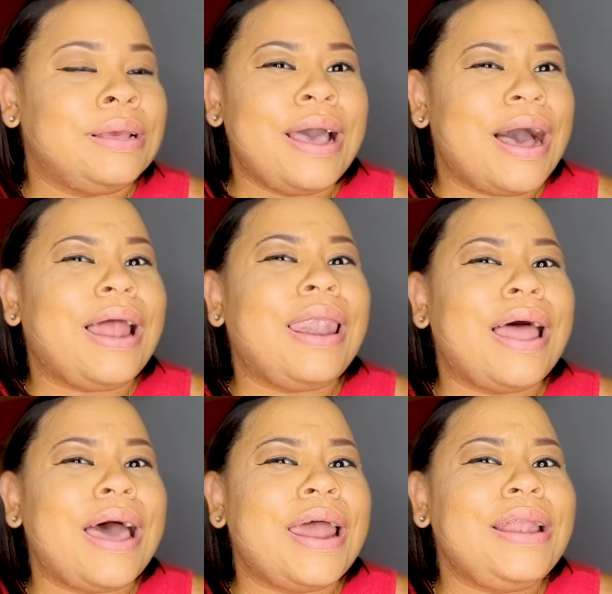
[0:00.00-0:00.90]
A
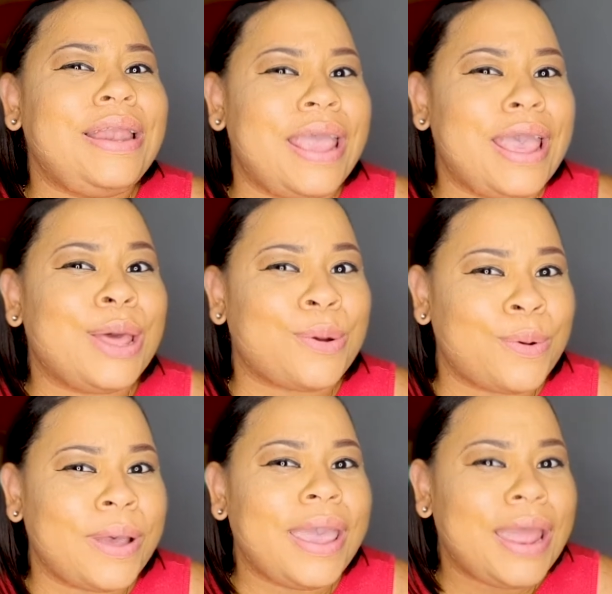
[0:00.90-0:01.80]
lot of dinero.
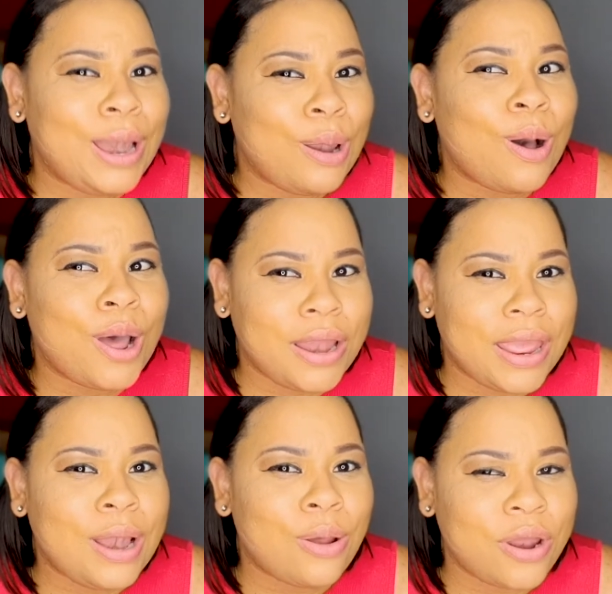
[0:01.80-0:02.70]
A lot
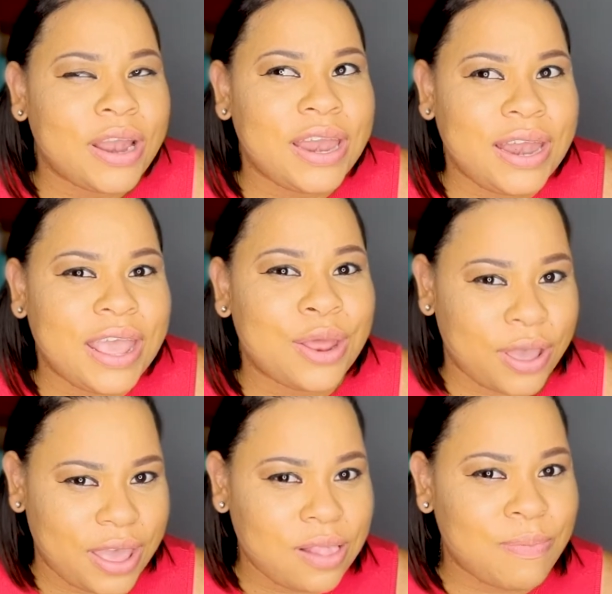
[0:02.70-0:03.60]
of dinero,
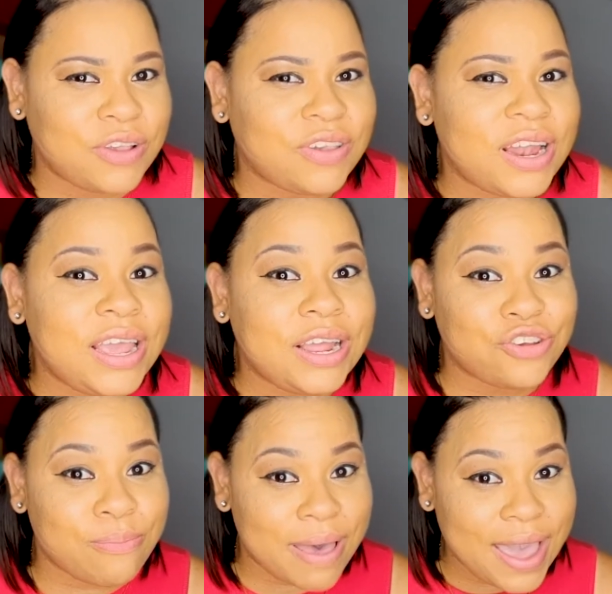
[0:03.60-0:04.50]
especially in
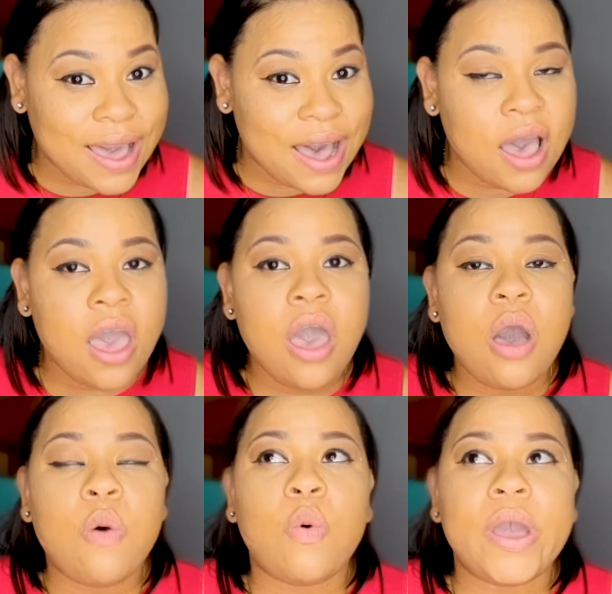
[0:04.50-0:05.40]
Jamaica,
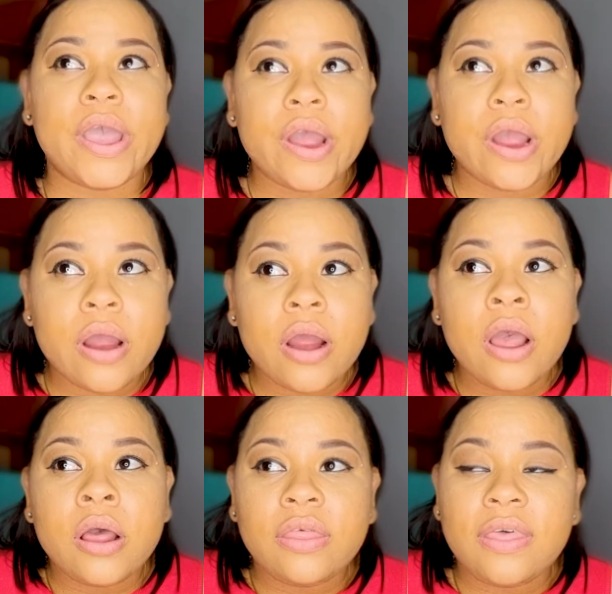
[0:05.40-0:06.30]
where
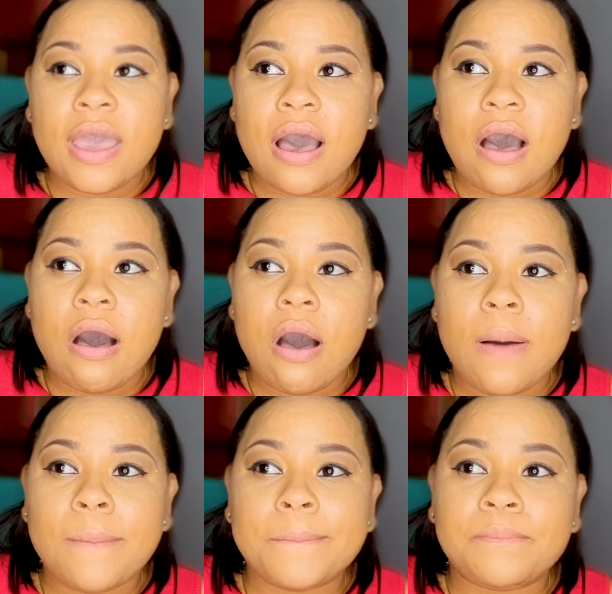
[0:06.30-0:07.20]
the
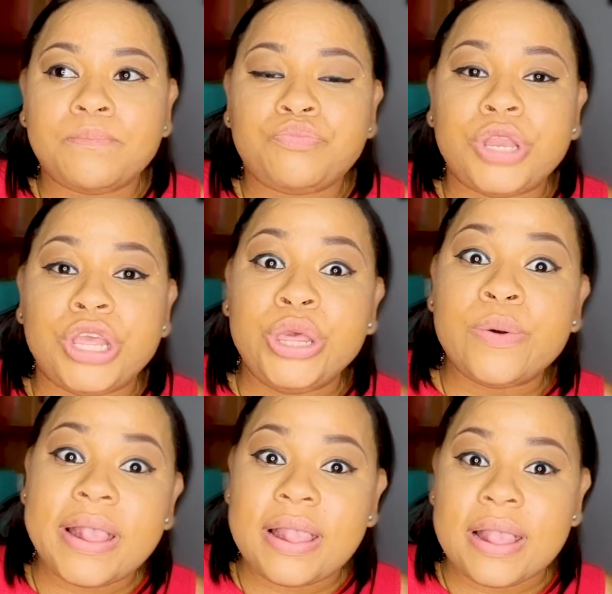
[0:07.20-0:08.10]

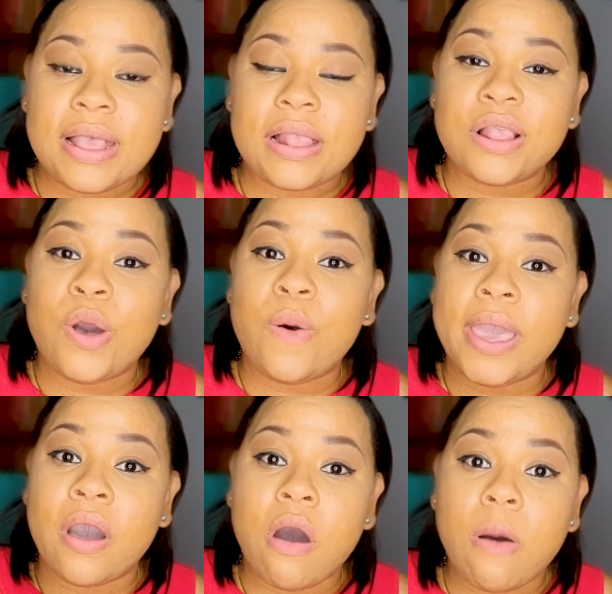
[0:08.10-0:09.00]
US is
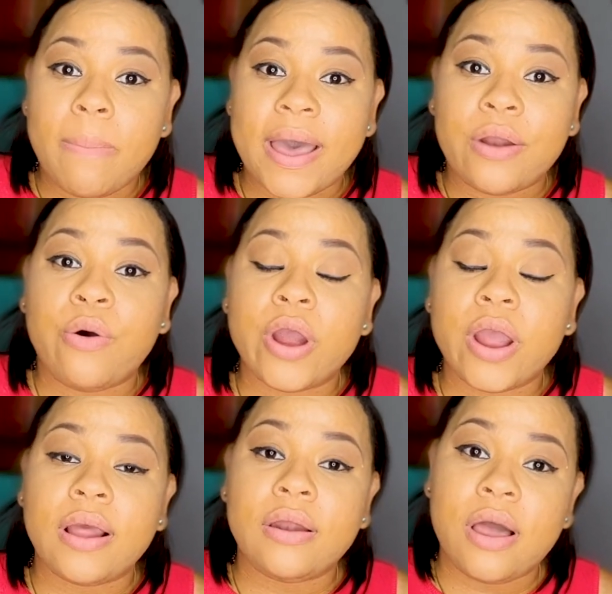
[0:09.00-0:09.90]
going up and
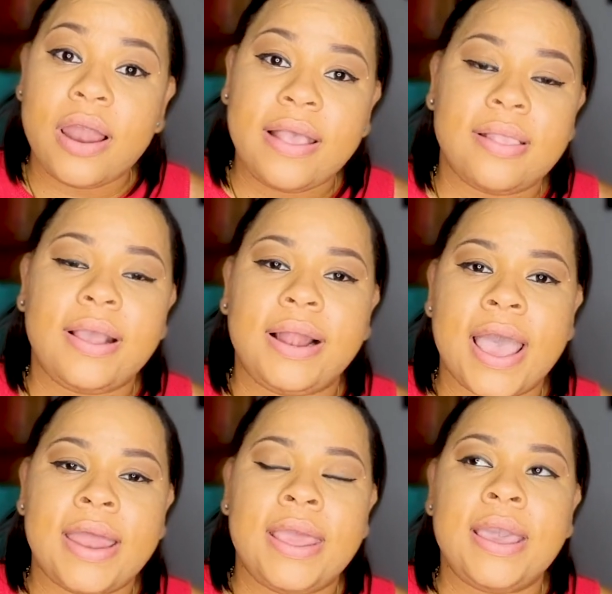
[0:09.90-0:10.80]
our dollar is
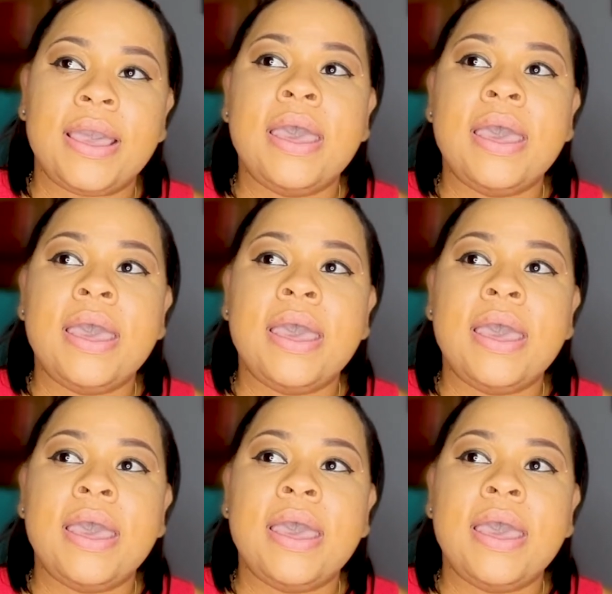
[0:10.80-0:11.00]
declining.